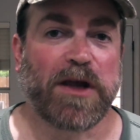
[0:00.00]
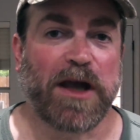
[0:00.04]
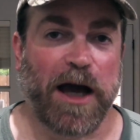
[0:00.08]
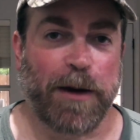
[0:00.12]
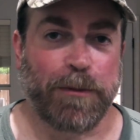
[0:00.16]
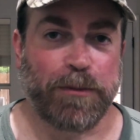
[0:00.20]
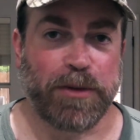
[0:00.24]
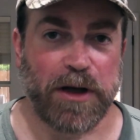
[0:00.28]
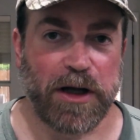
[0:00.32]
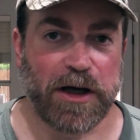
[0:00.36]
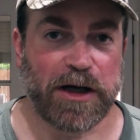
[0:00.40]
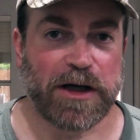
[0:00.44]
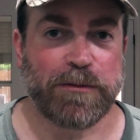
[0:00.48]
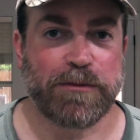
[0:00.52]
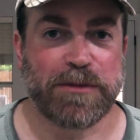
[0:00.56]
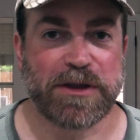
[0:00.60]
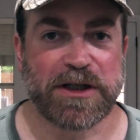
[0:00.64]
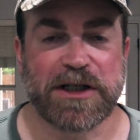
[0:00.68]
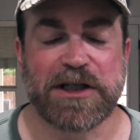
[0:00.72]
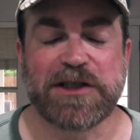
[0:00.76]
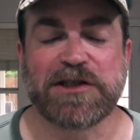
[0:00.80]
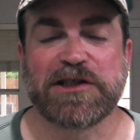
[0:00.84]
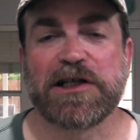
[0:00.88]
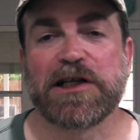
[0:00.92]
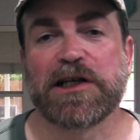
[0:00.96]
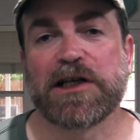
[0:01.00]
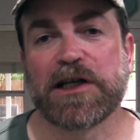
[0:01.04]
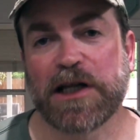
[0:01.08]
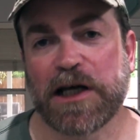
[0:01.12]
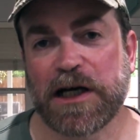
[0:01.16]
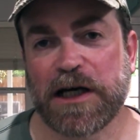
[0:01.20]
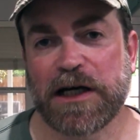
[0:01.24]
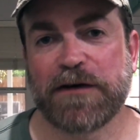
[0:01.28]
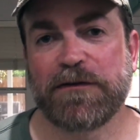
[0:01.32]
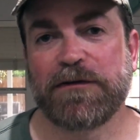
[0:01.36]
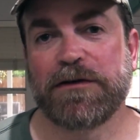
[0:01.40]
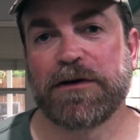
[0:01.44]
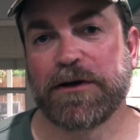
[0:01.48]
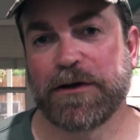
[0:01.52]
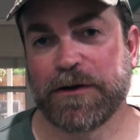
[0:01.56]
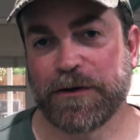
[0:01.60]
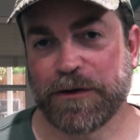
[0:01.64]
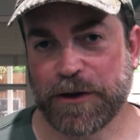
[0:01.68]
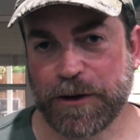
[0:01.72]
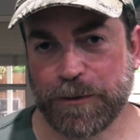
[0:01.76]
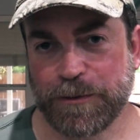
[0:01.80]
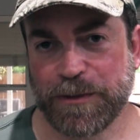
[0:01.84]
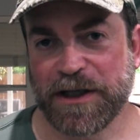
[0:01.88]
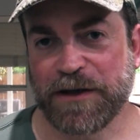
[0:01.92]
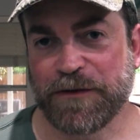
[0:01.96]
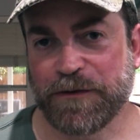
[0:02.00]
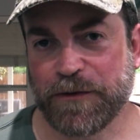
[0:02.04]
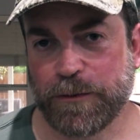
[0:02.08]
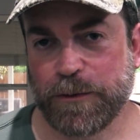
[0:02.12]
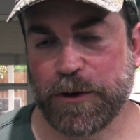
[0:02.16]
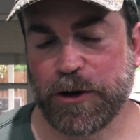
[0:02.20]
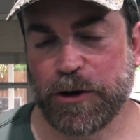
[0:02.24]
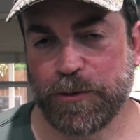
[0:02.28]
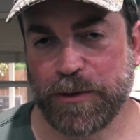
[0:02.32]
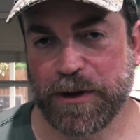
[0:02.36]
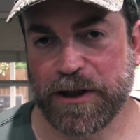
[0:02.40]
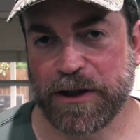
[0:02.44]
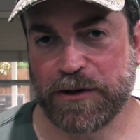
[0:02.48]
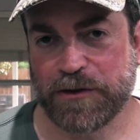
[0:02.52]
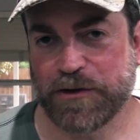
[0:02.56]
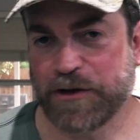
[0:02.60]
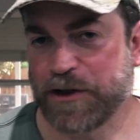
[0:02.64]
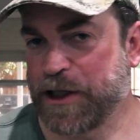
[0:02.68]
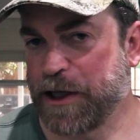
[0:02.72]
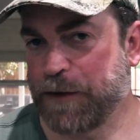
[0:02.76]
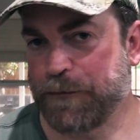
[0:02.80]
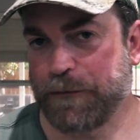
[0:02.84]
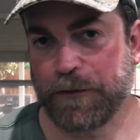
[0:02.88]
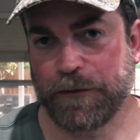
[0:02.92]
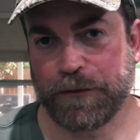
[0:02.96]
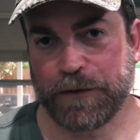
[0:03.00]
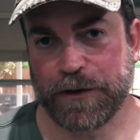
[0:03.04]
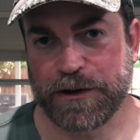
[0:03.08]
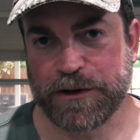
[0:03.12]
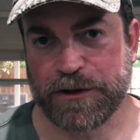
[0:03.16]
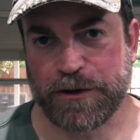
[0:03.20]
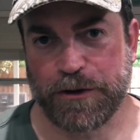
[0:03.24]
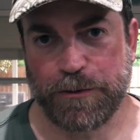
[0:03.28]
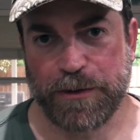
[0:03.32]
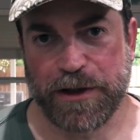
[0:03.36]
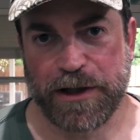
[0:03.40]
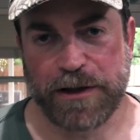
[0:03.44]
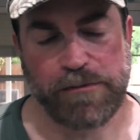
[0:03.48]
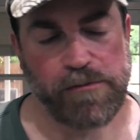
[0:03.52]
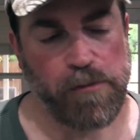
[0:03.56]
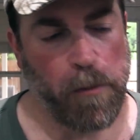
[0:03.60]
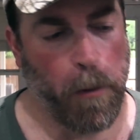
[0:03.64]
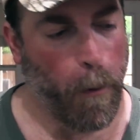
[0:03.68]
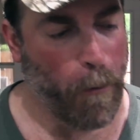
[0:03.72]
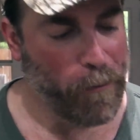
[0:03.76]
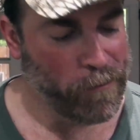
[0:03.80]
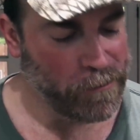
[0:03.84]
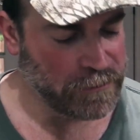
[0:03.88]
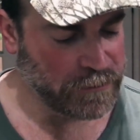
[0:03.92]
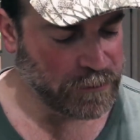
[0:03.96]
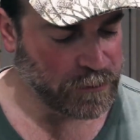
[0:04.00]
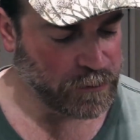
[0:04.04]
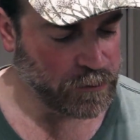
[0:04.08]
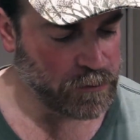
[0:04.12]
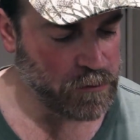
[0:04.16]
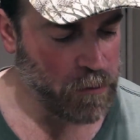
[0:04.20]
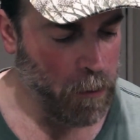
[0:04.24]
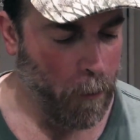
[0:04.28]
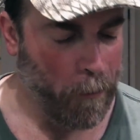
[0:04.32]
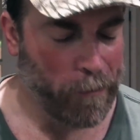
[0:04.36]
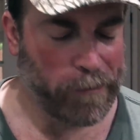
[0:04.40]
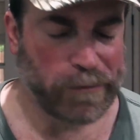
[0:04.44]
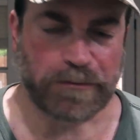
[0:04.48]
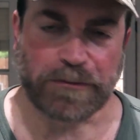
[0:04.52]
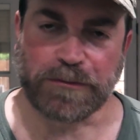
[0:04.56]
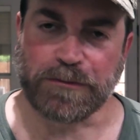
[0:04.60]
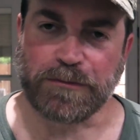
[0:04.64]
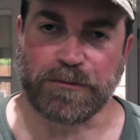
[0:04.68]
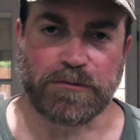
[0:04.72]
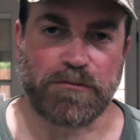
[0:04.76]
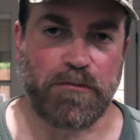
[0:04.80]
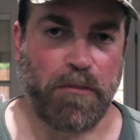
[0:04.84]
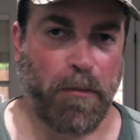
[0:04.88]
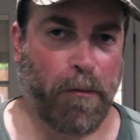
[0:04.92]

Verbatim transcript: I plug them because I love the meat from Lobel's and never freeze their meat. Hmm.